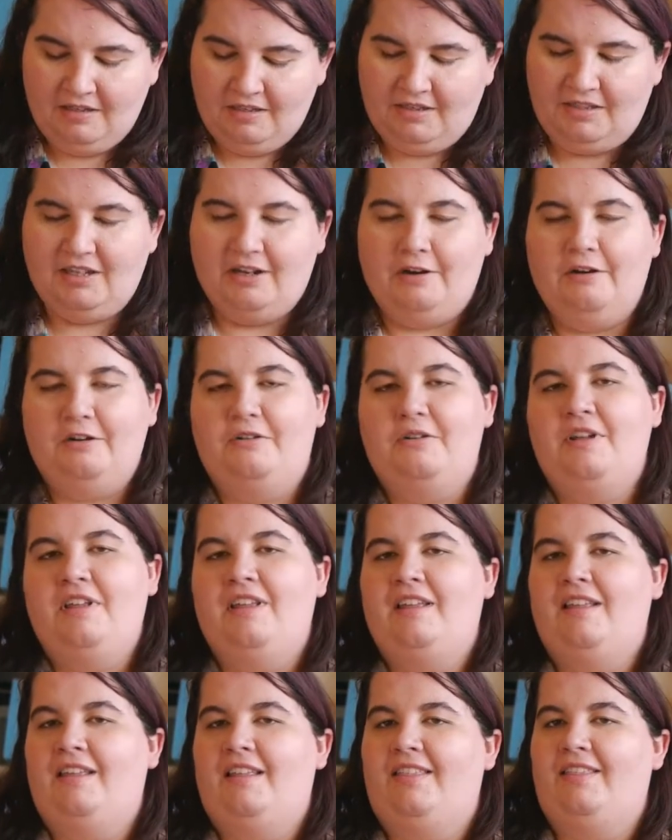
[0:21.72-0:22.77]
So
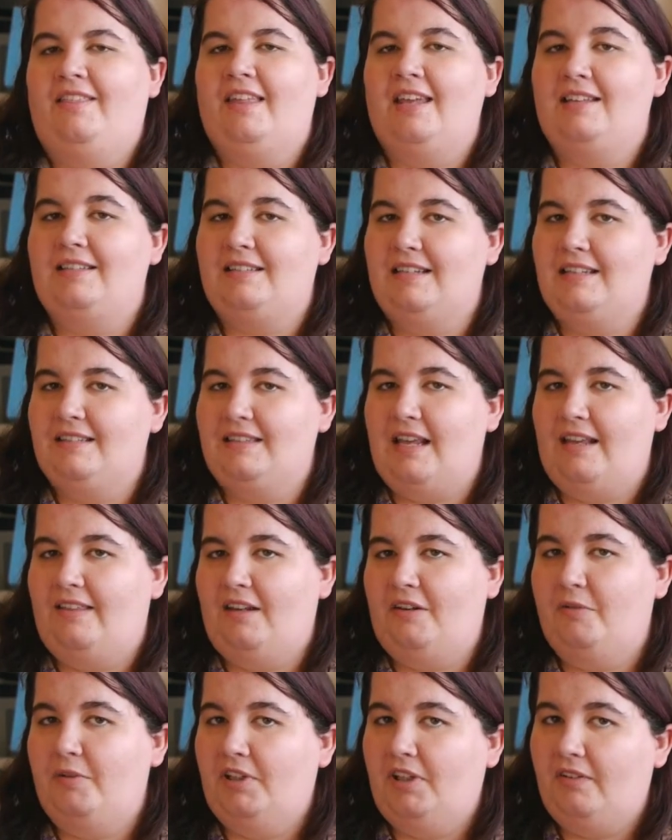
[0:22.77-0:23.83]
this is, I
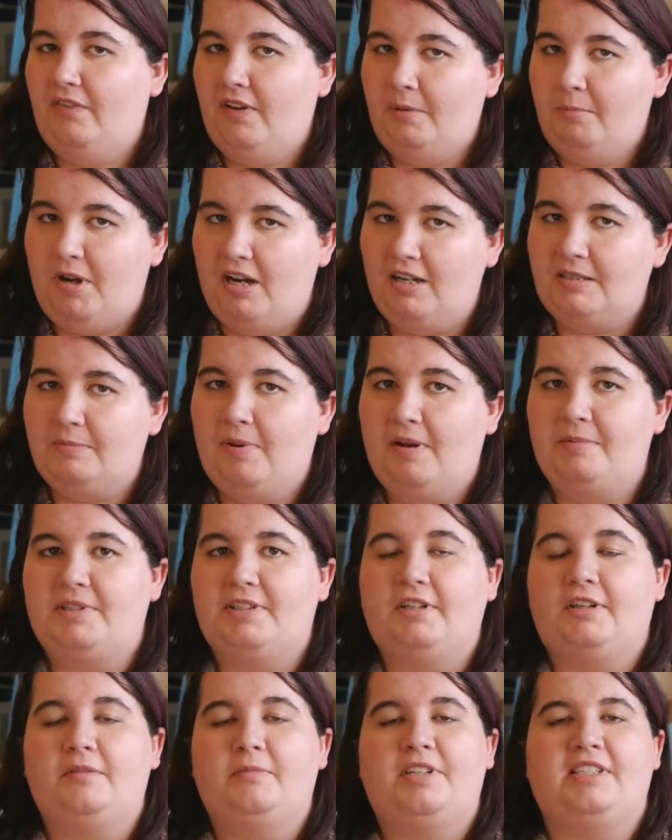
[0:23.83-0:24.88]
think, a really fun box.
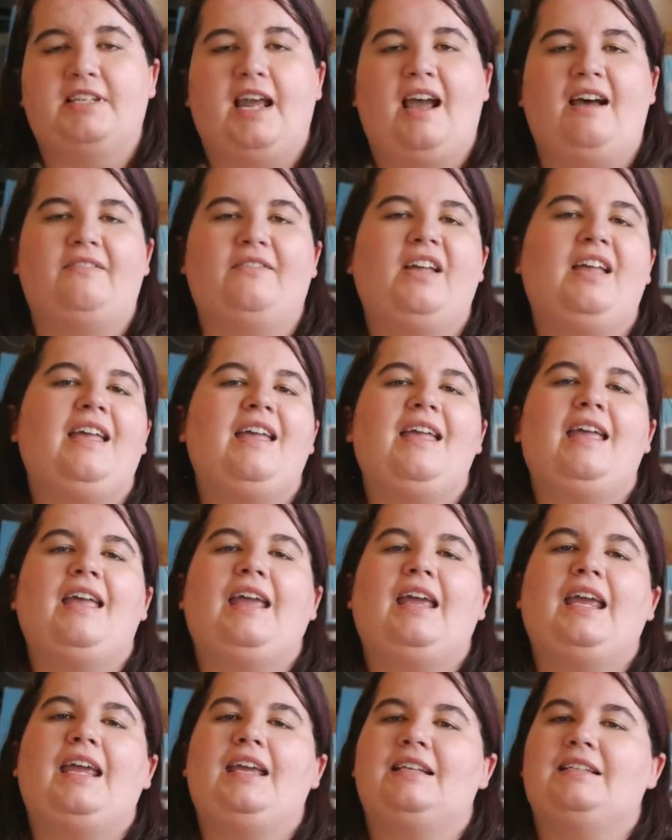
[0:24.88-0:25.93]
Popsugar Must Have
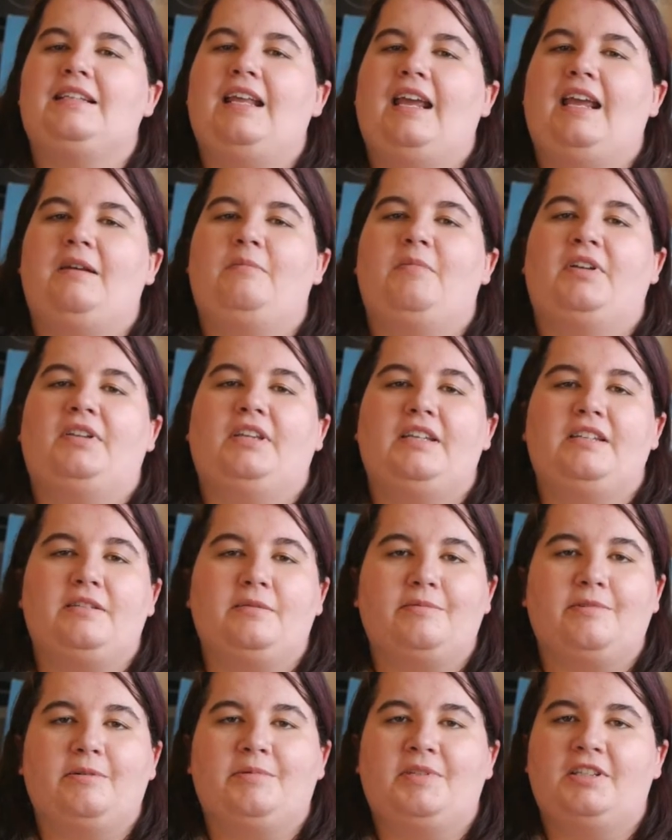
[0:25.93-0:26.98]
is a monthly
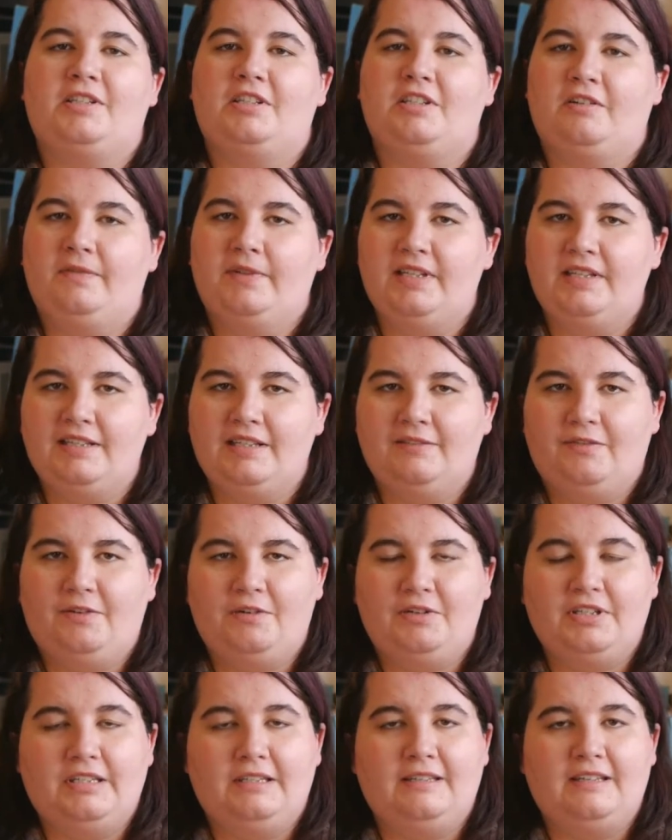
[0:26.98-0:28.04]
subscription service that
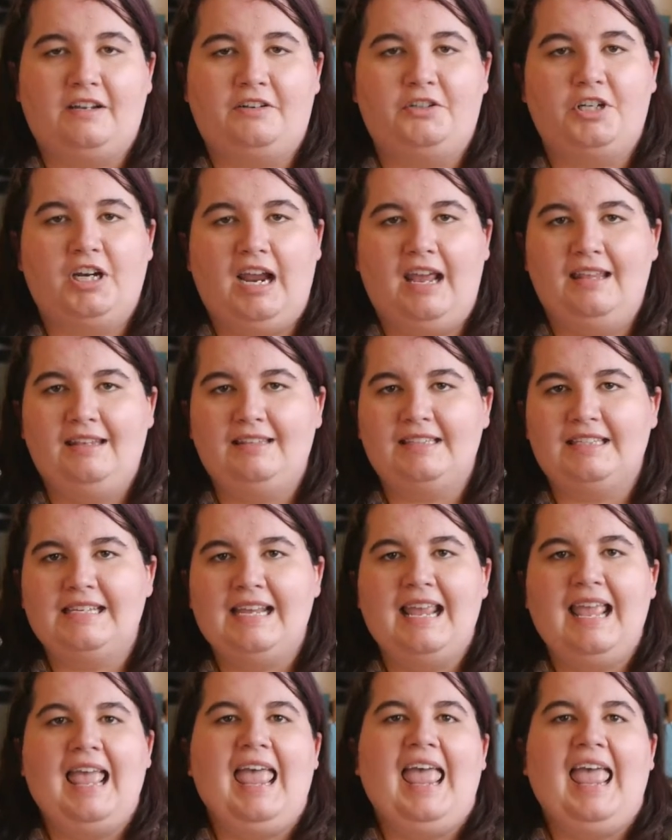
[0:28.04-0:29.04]
focuses on trends.